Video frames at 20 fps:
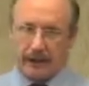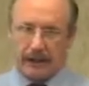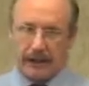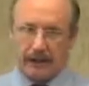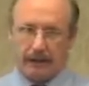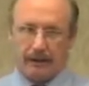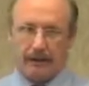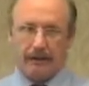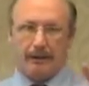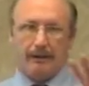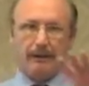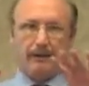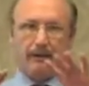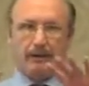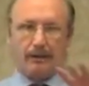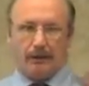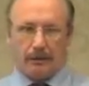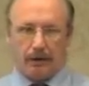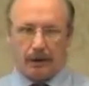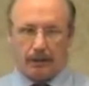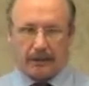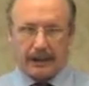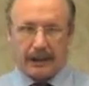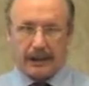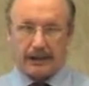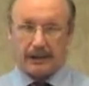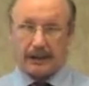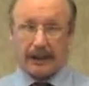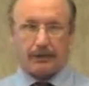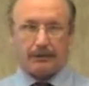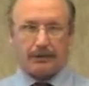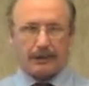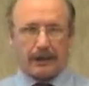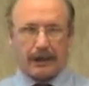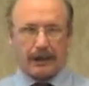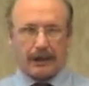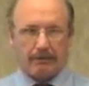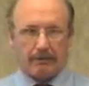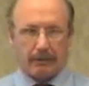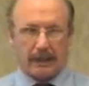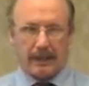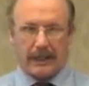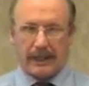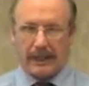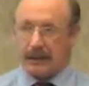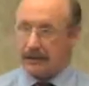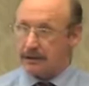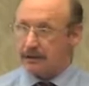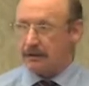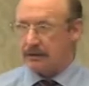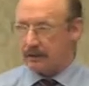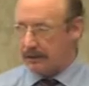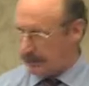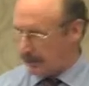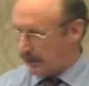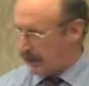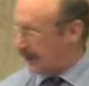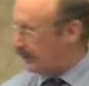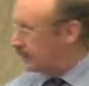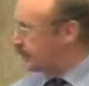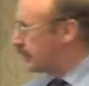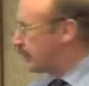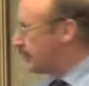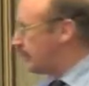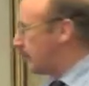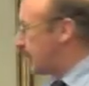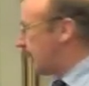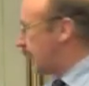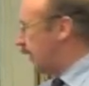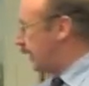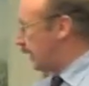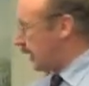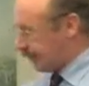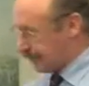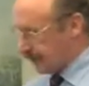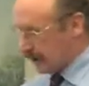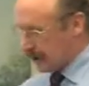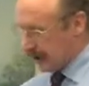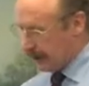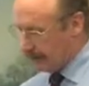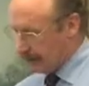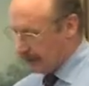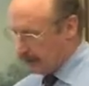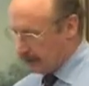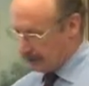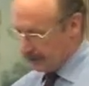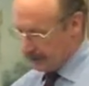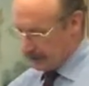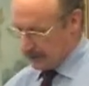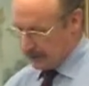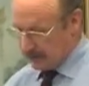it, got my exams, I can relax. Not allowed to do that. You have to carry on